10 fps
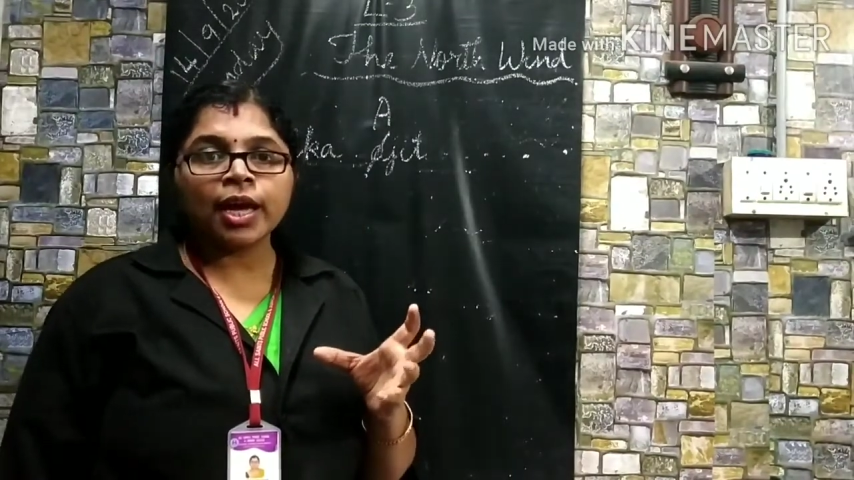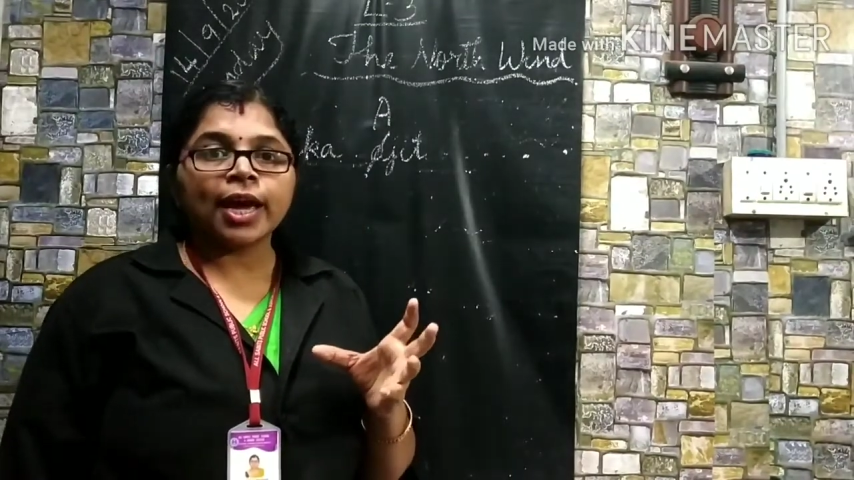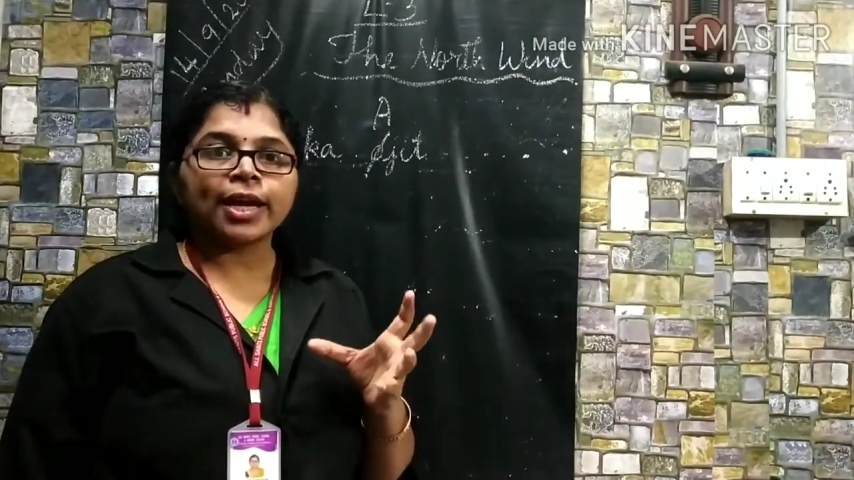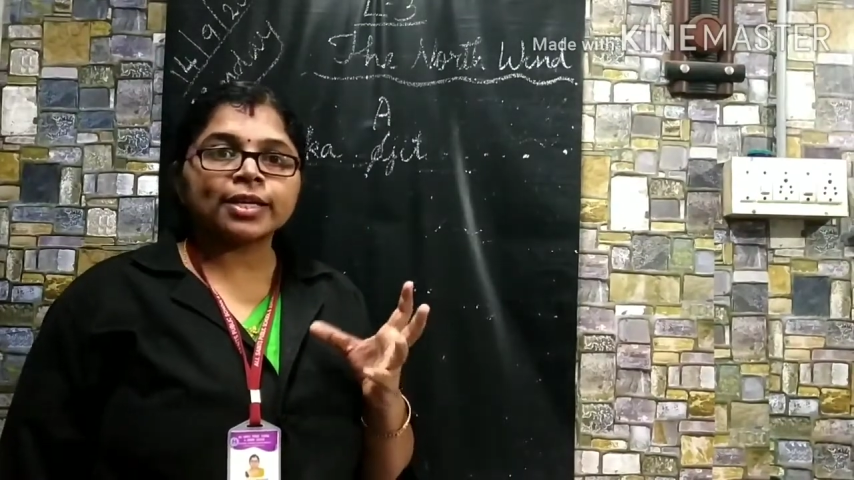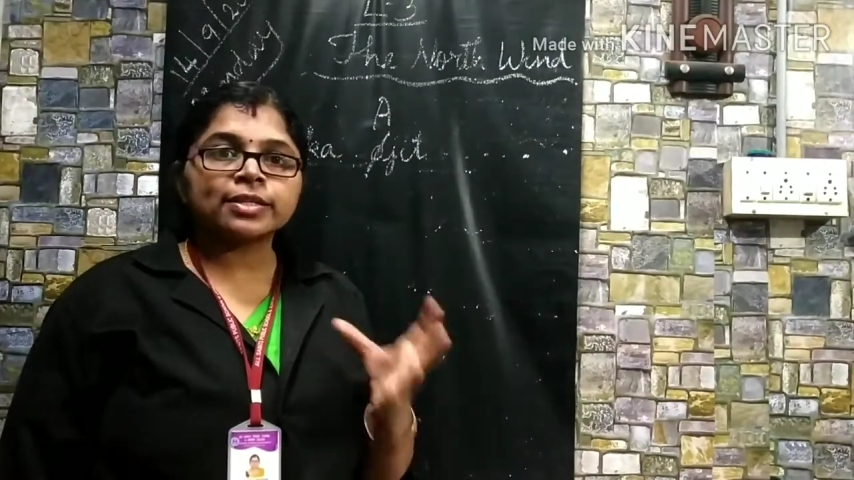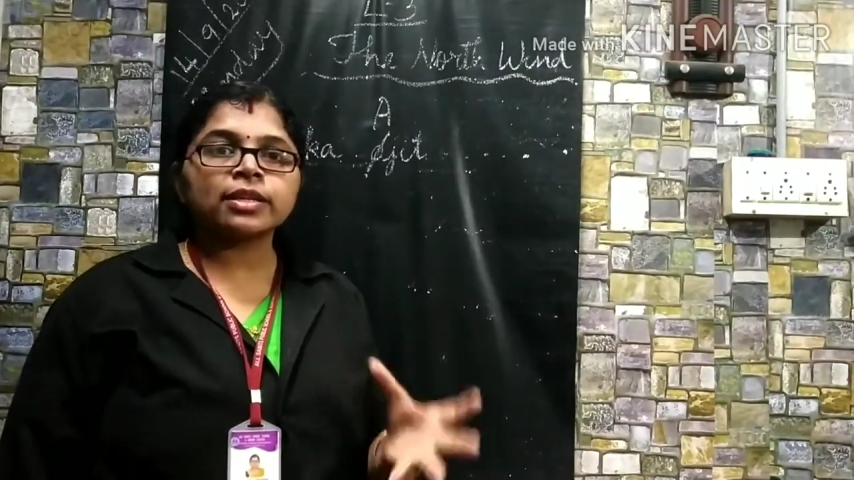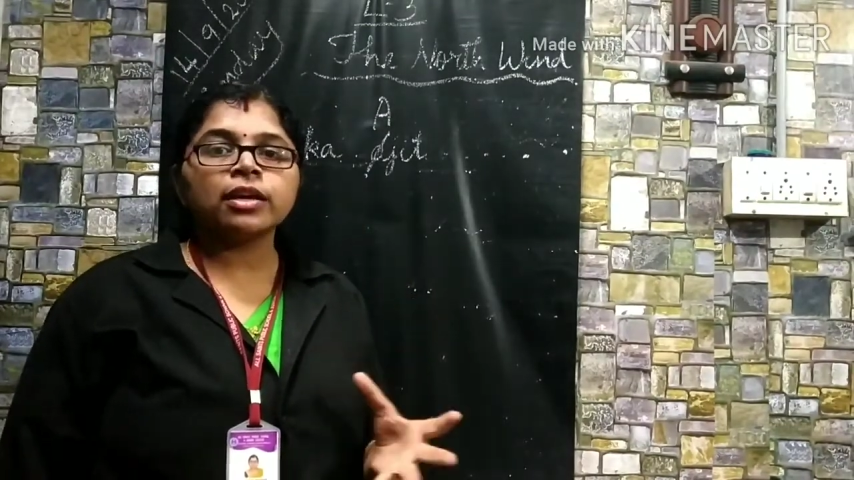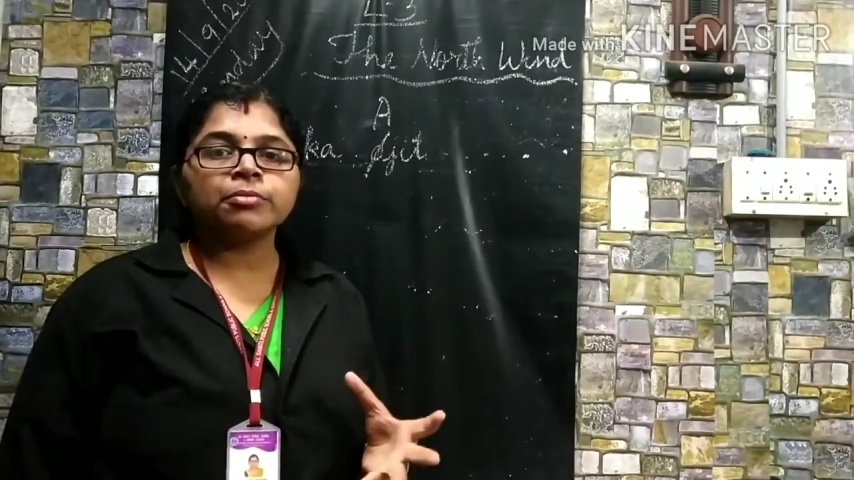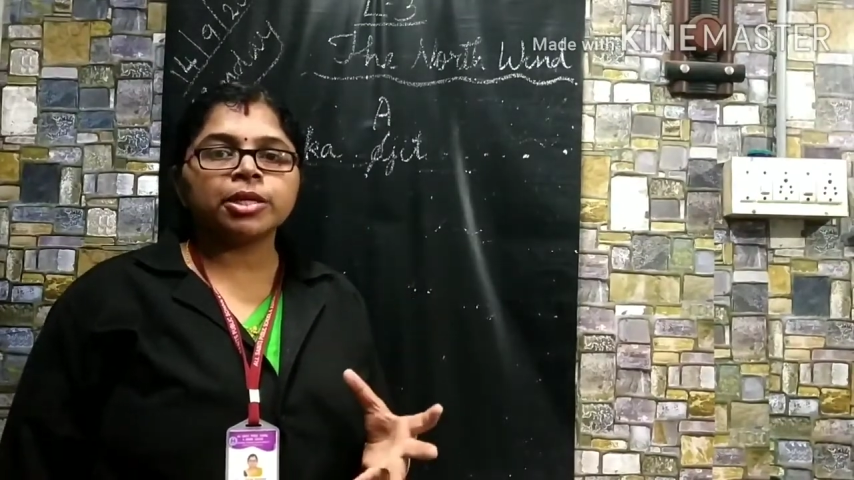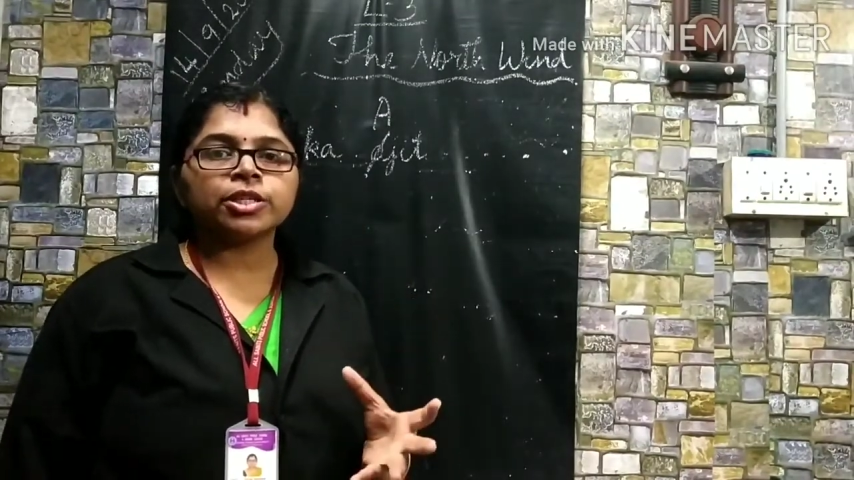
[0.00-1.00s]

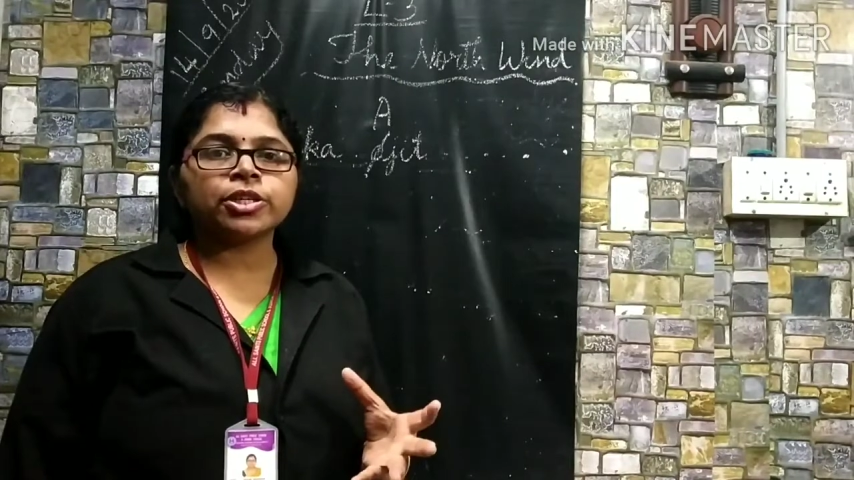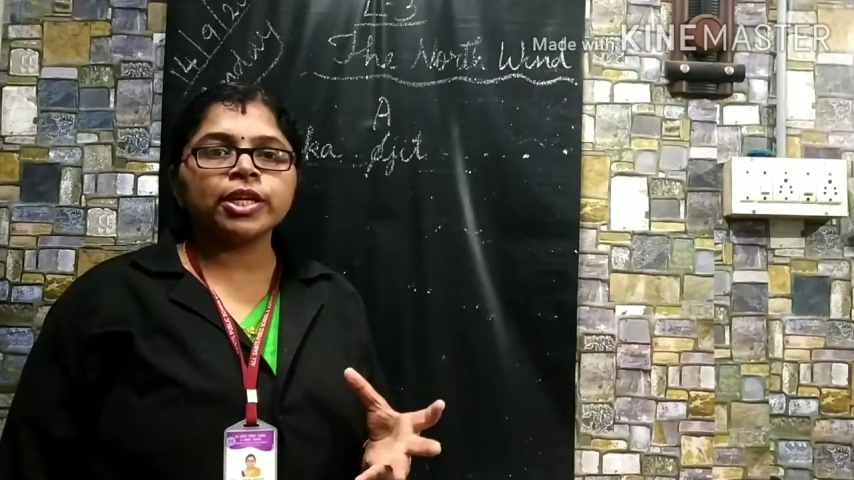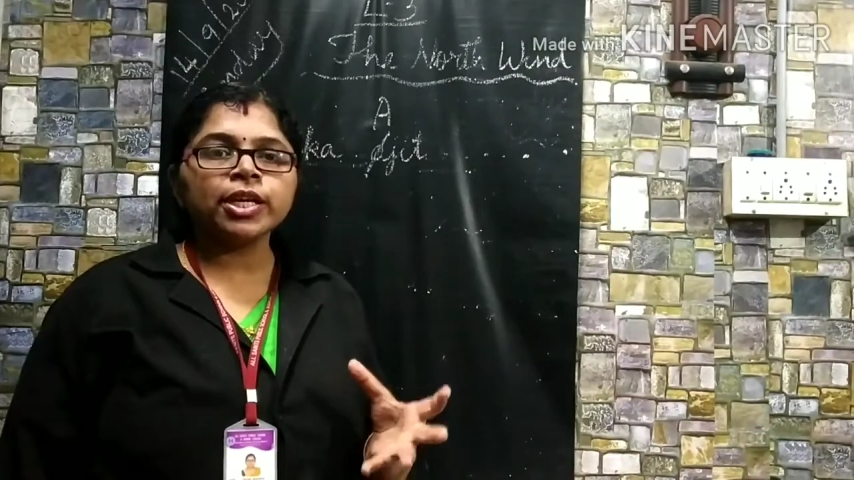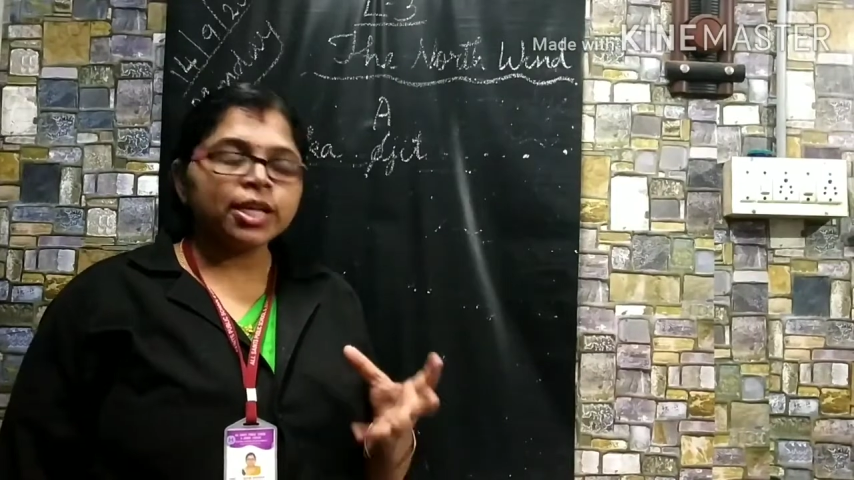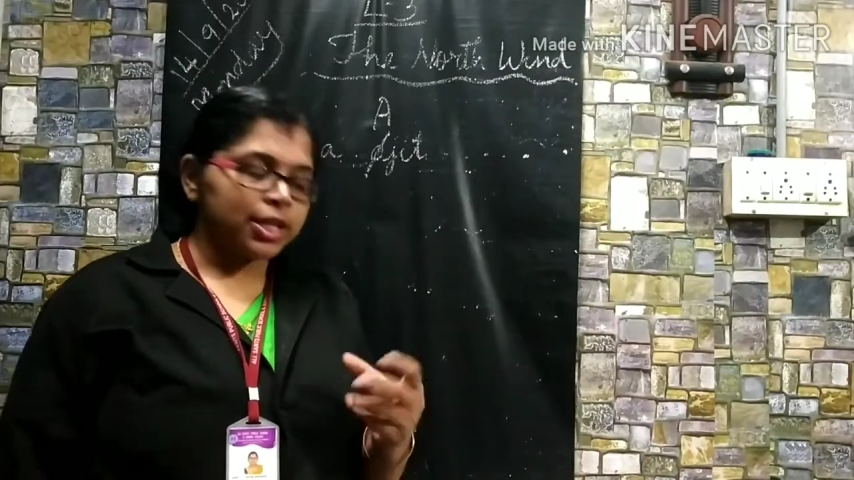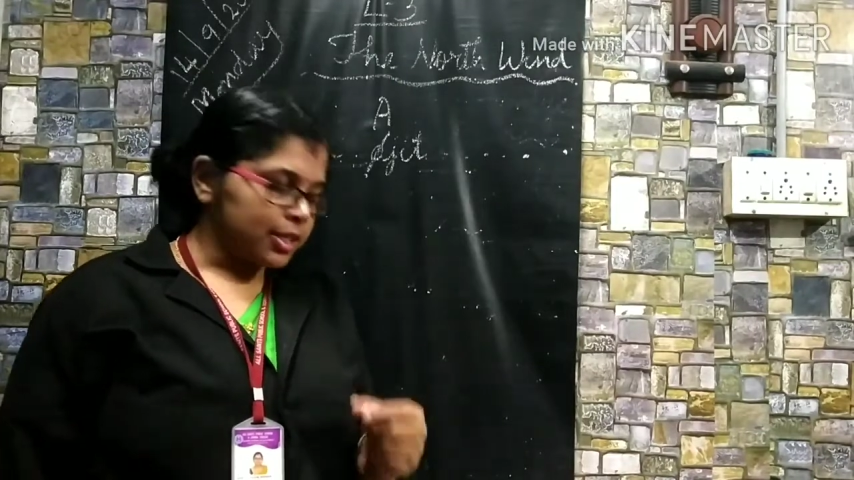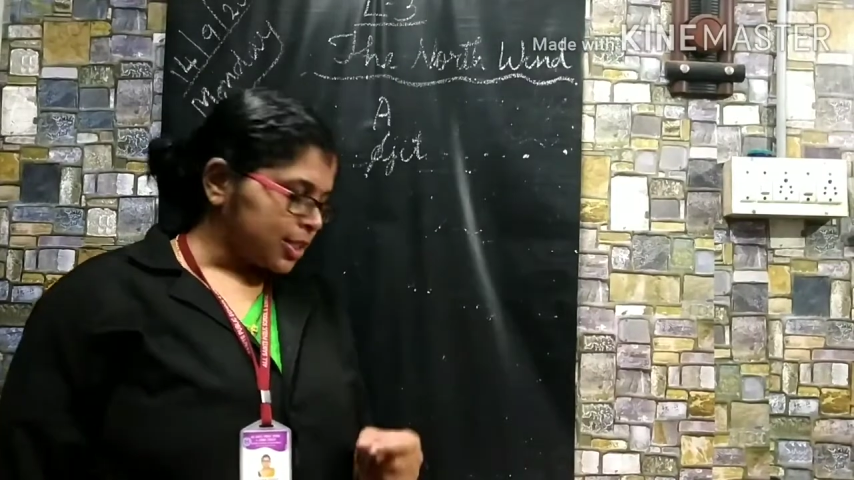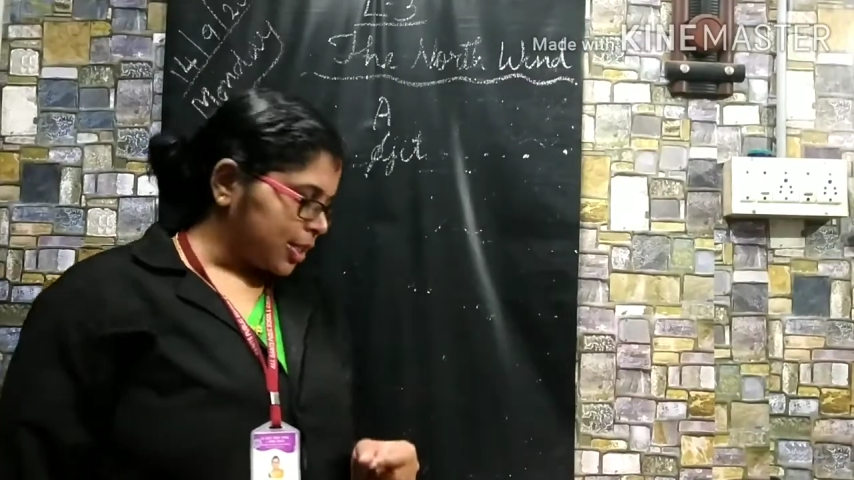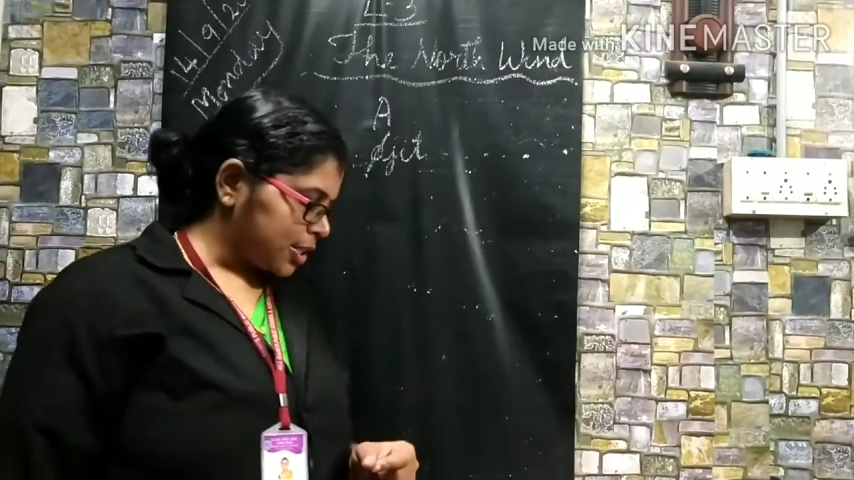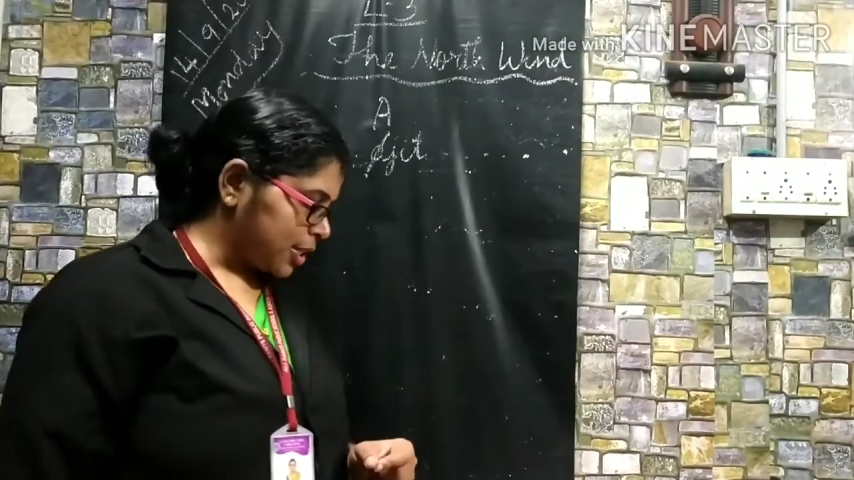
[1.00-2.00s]
exclamatory
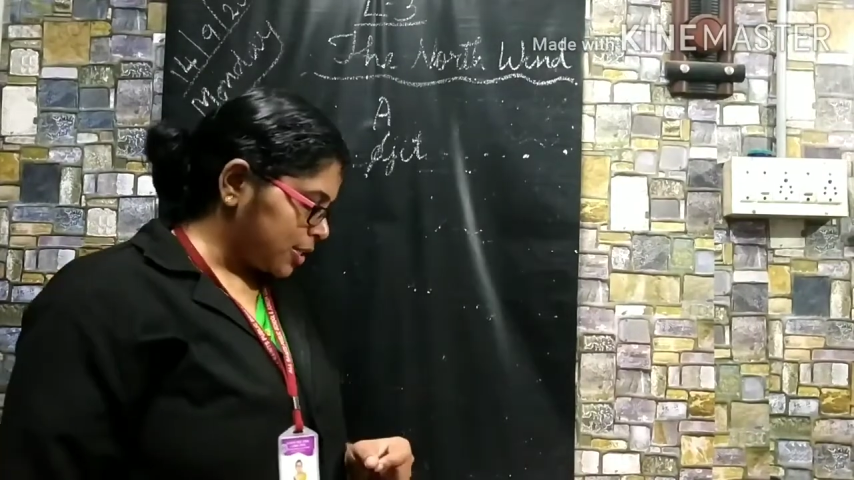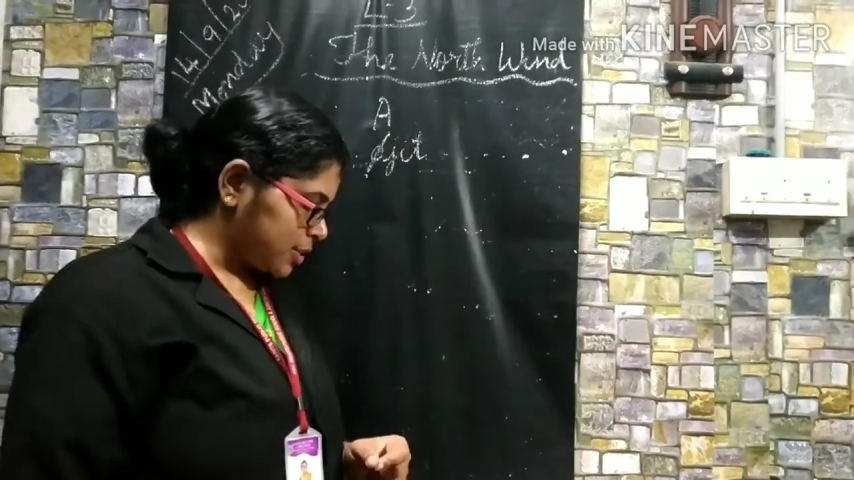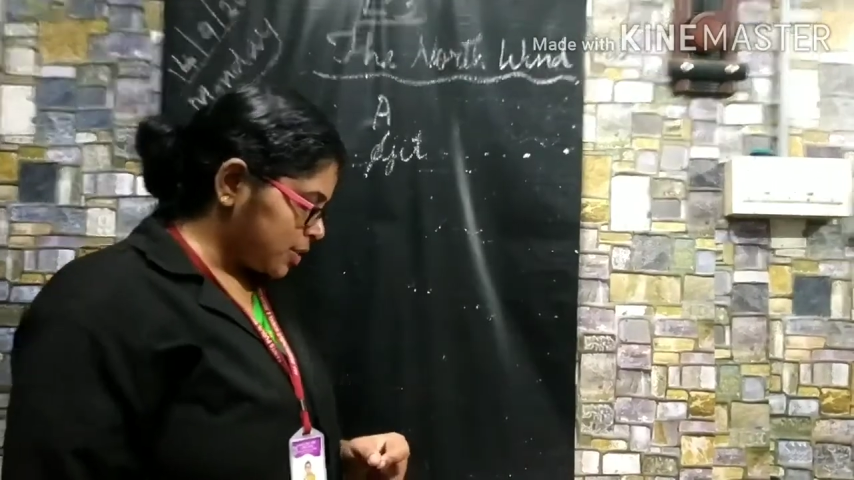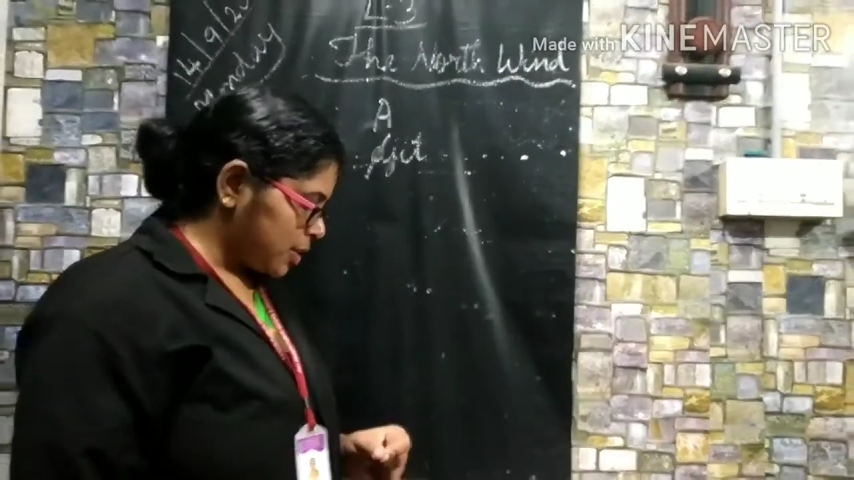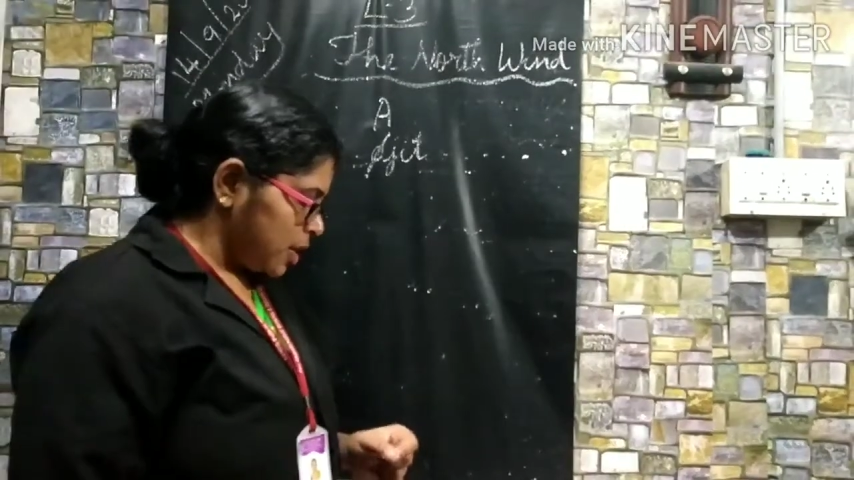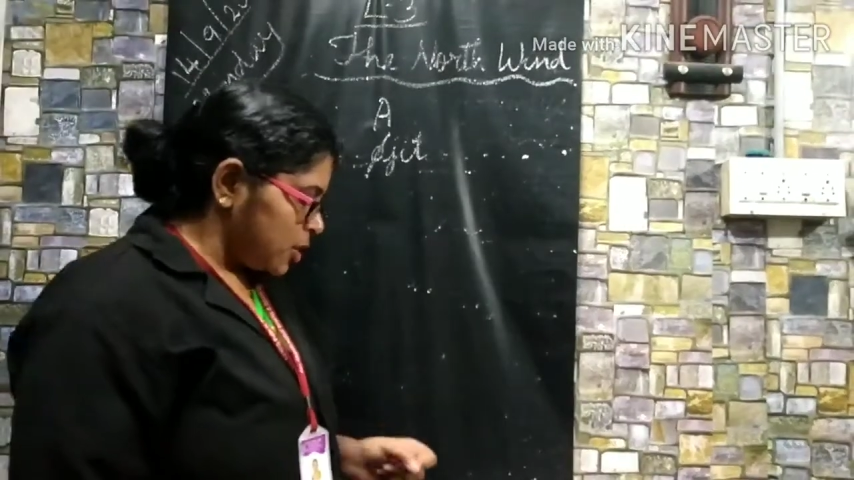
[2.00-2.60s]
sentence.